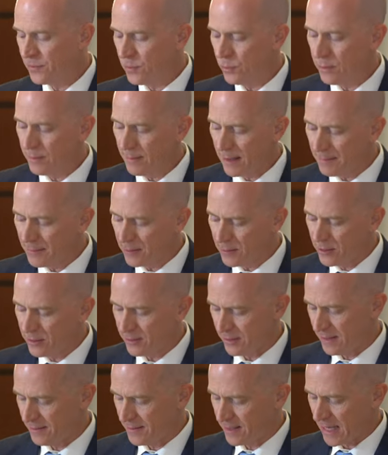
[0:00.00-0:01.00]
you remember
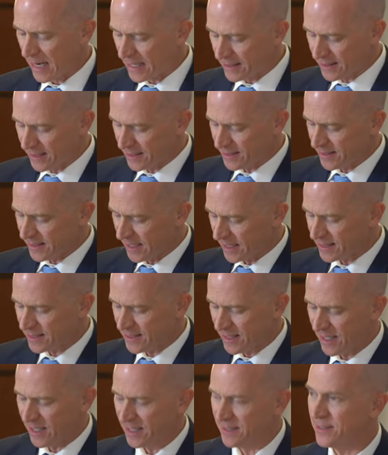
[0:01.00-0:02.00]
in the
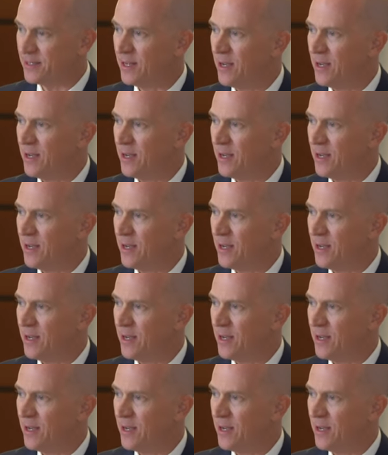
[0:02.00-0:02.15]
1960s,